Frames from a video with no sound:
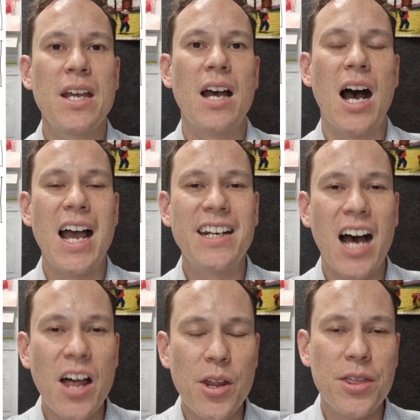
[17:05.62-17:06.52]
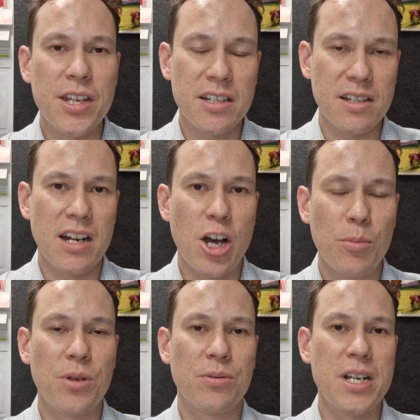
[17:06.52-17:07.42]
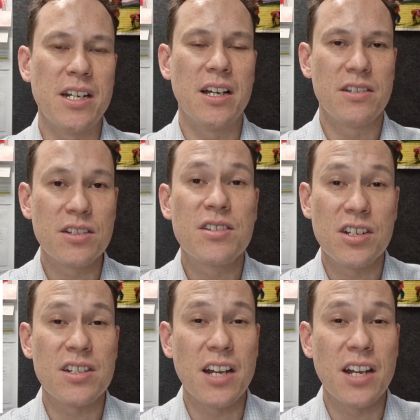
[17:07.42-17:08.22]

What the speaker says: and other things that help the reader just